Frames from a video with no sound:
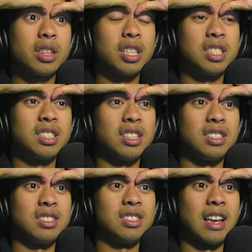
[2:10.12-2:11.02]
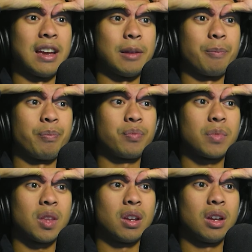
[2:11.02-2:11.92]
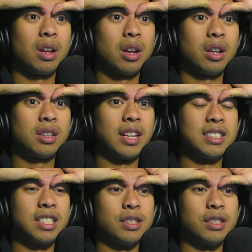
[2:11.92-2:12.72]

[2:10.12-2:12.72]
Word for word: This is insane. This